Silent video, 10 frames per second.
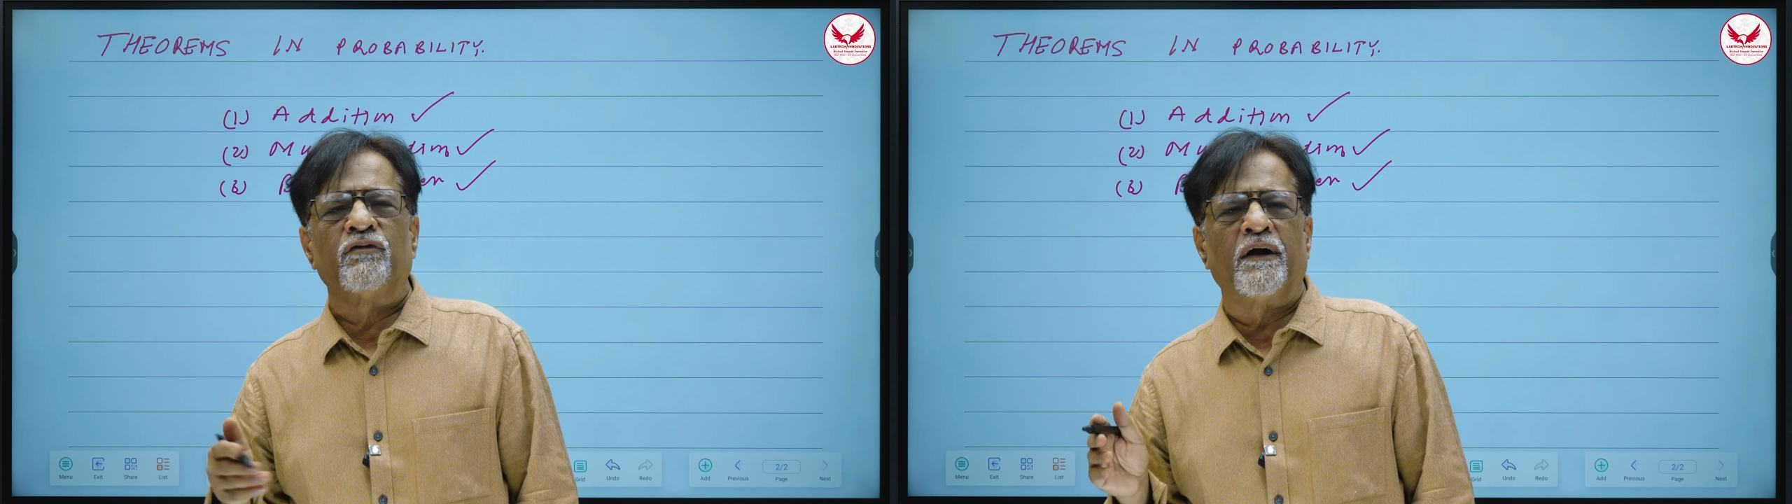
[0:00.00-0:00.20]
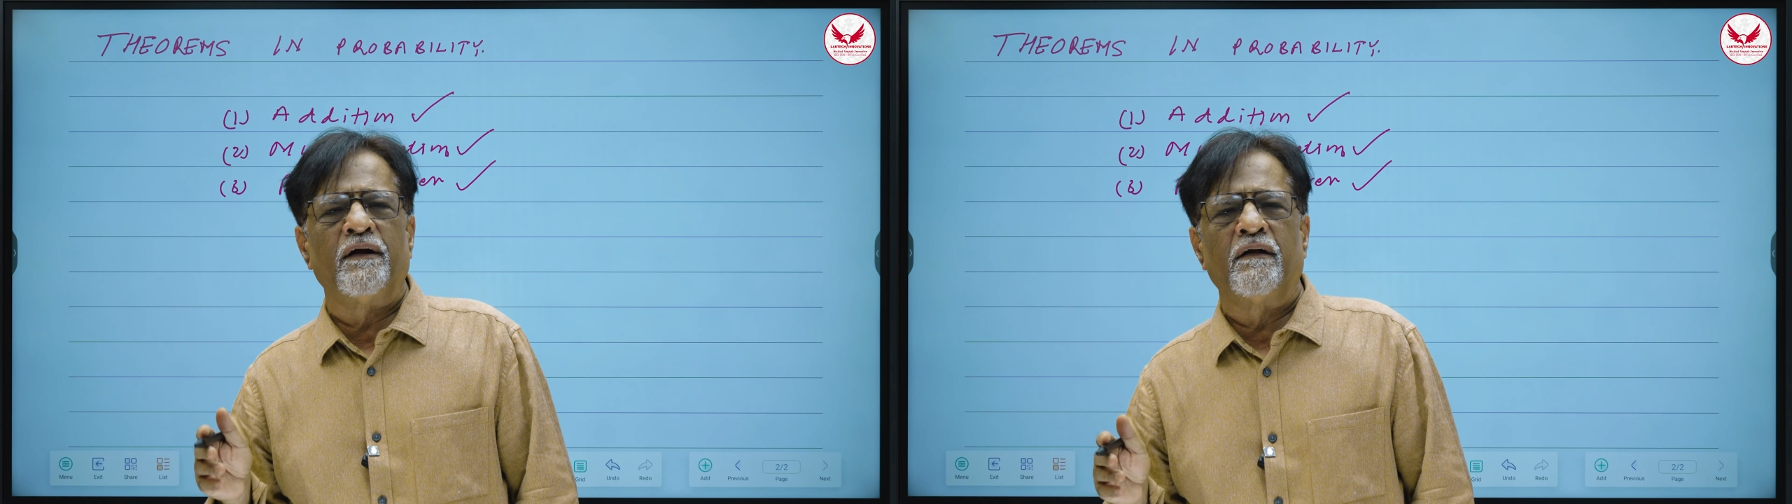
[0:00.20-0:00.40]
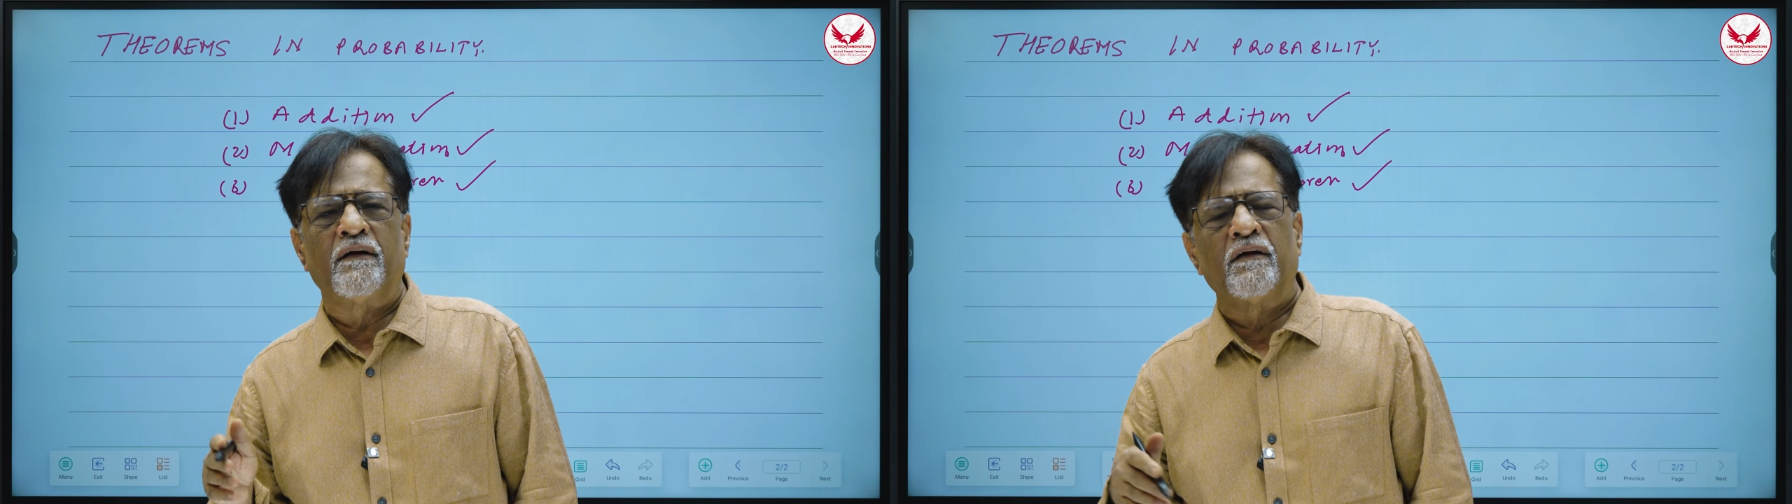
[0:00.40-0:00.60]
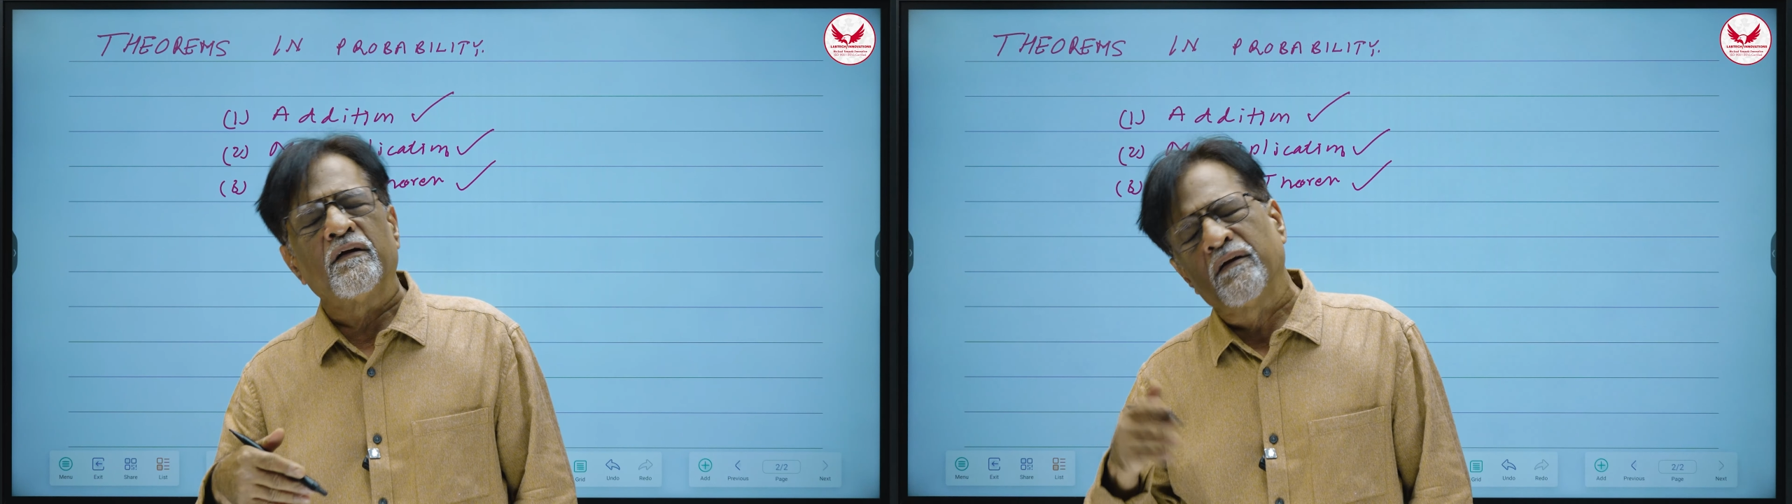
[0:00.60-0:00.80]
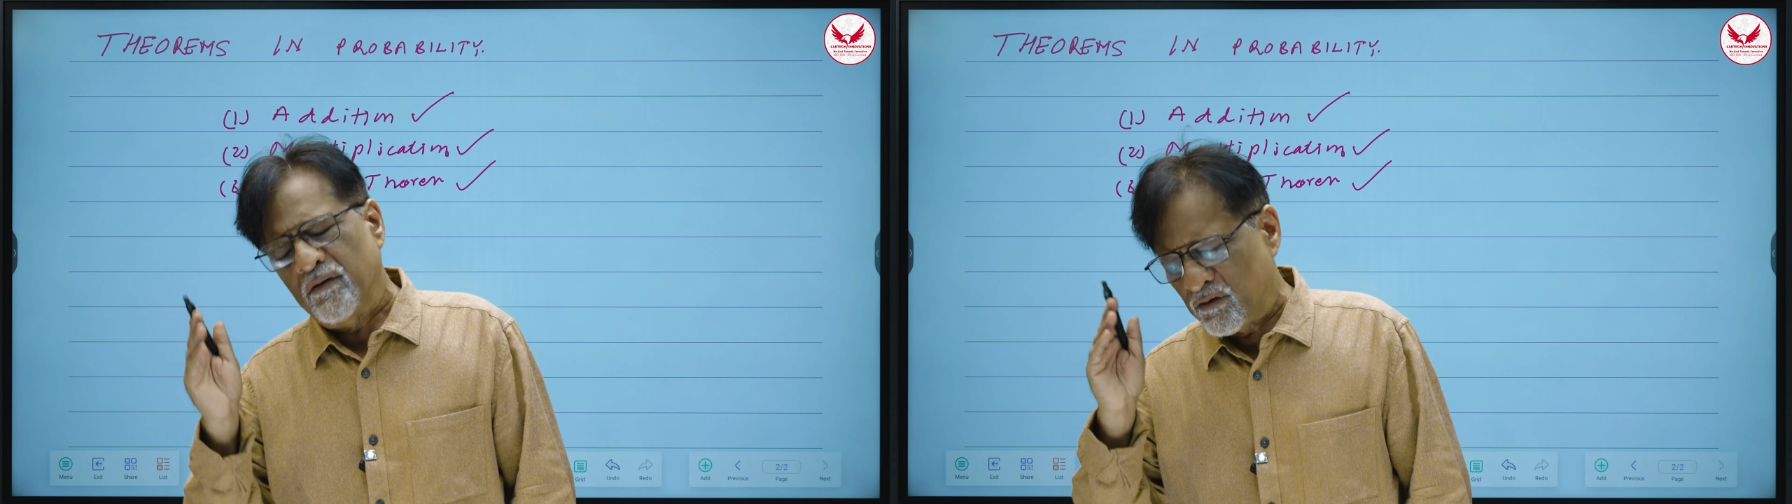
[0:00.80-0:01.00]
surrender
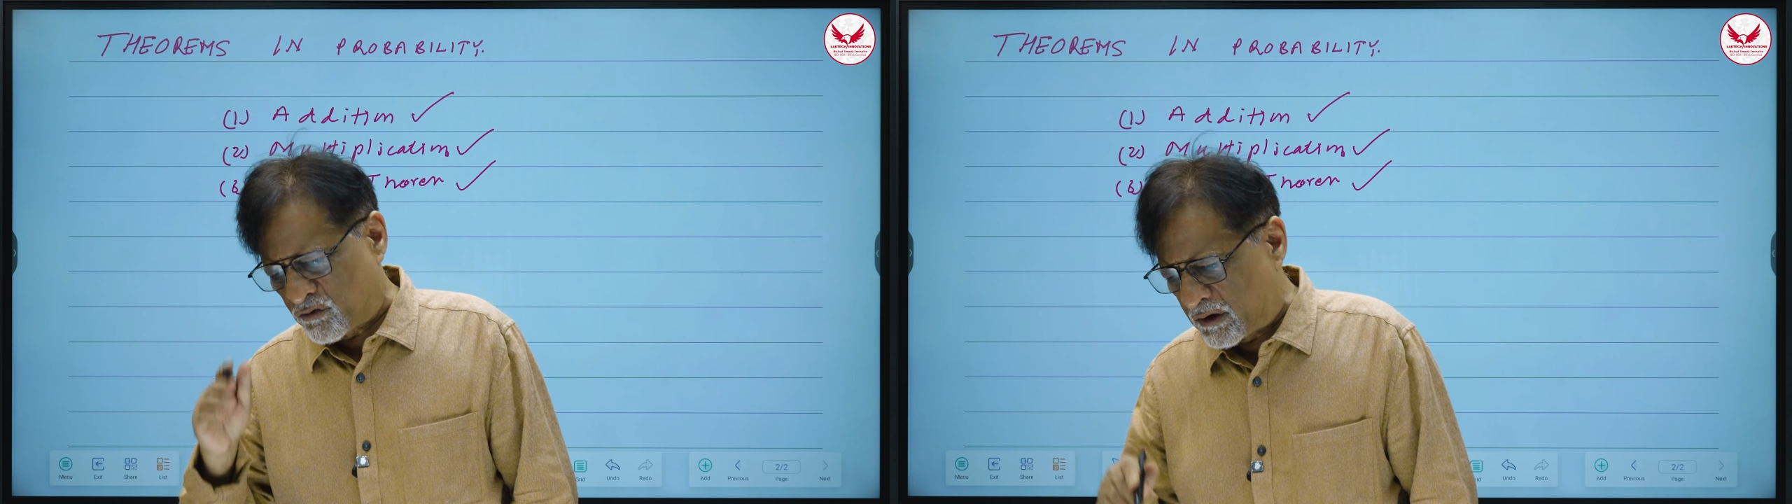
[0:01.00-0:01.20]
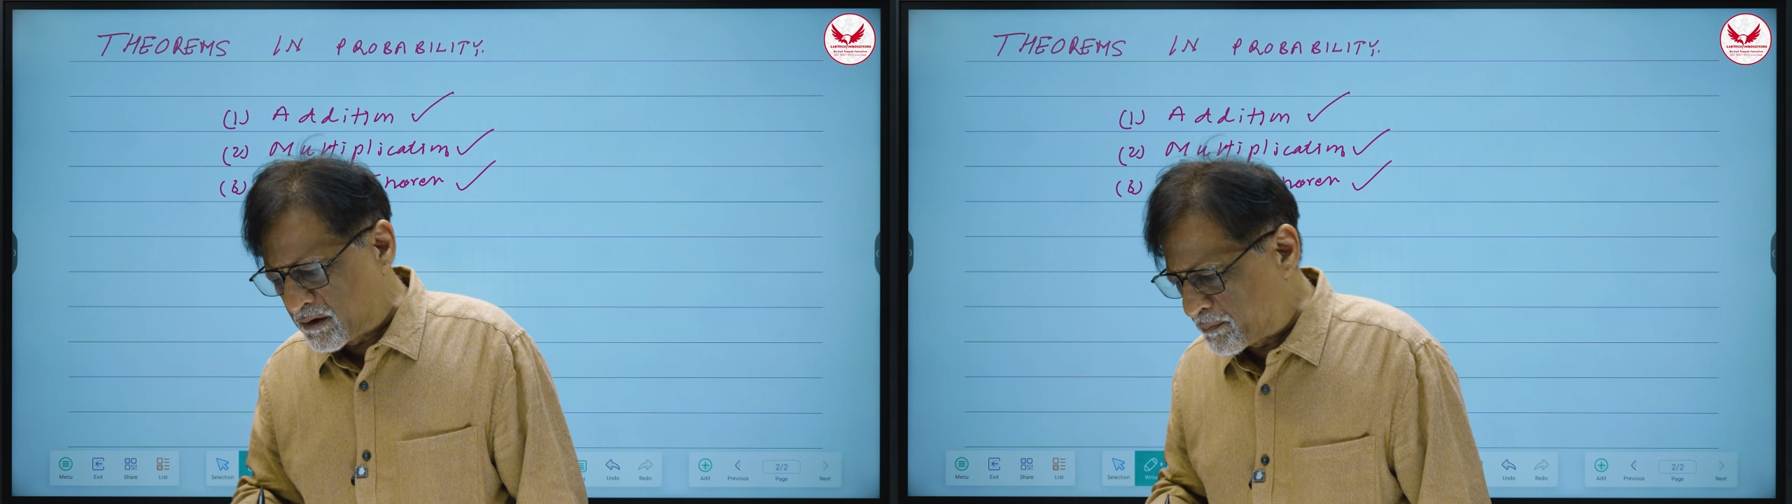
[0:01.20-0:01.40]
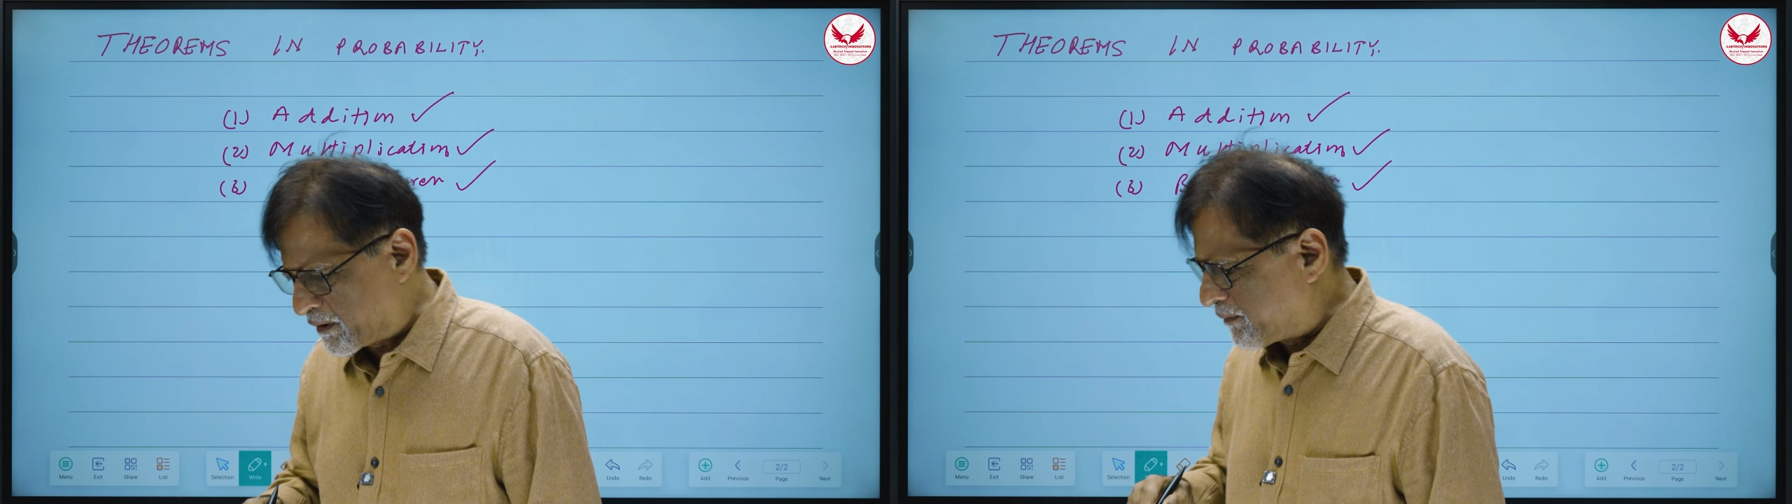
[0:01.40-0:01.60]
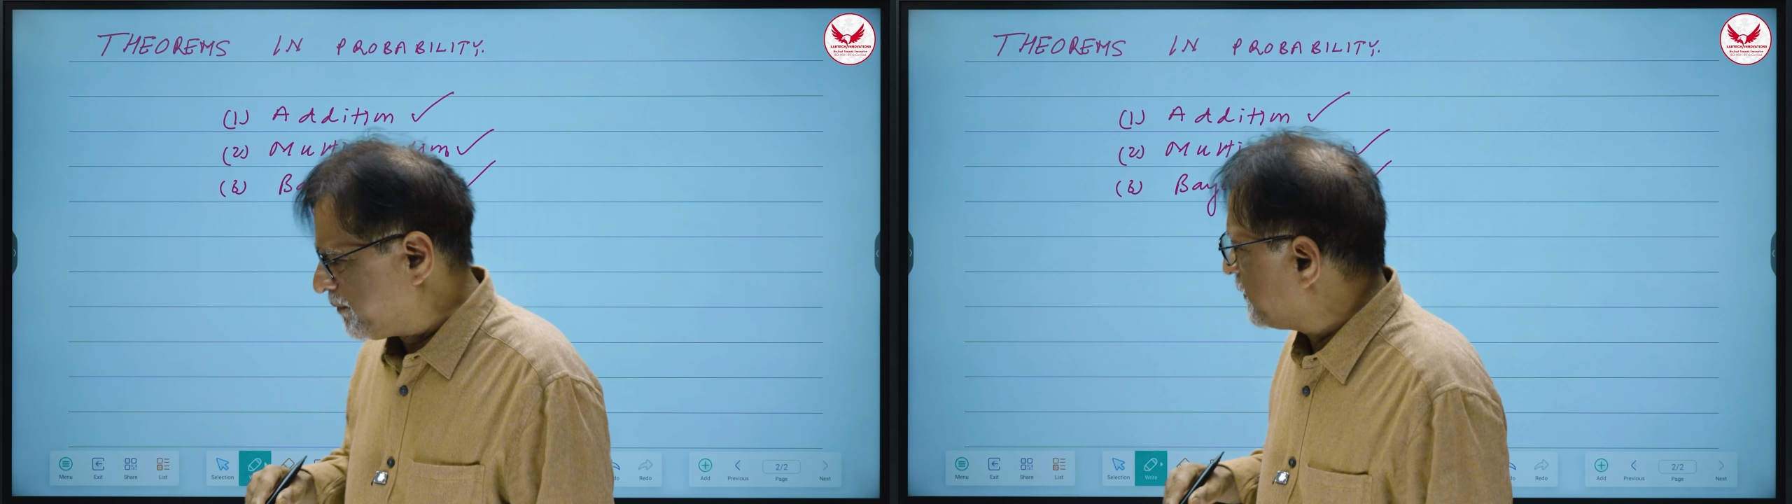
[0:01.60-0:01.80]
solve the problem